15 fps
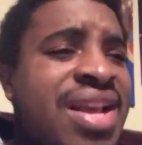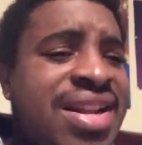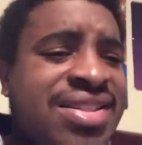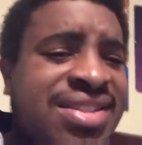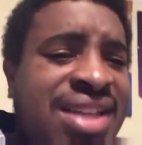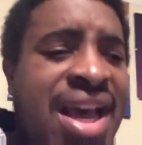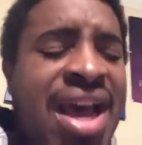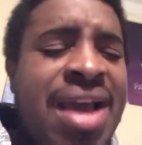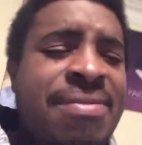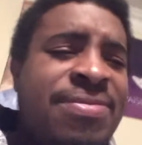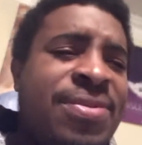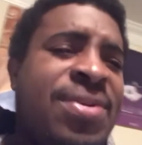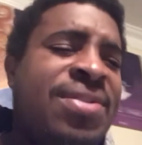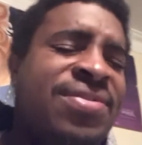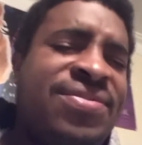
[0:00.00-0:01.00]
it's time
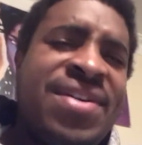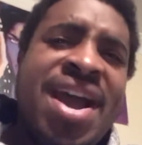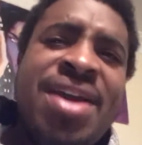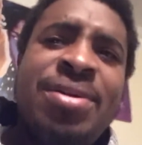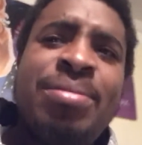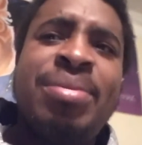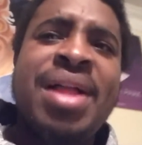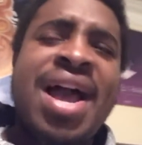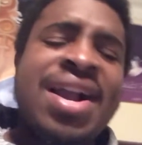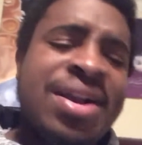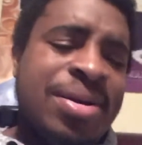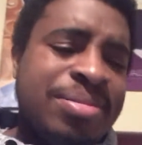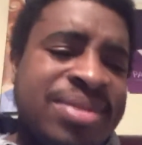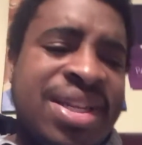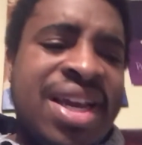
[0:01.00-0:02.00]
for a final block
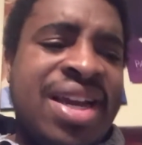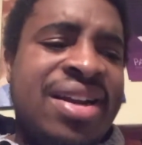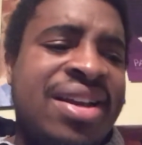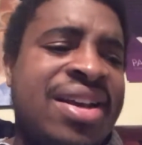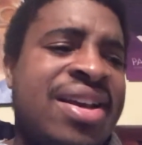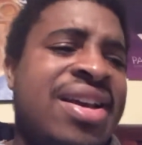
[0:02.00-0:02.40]
update.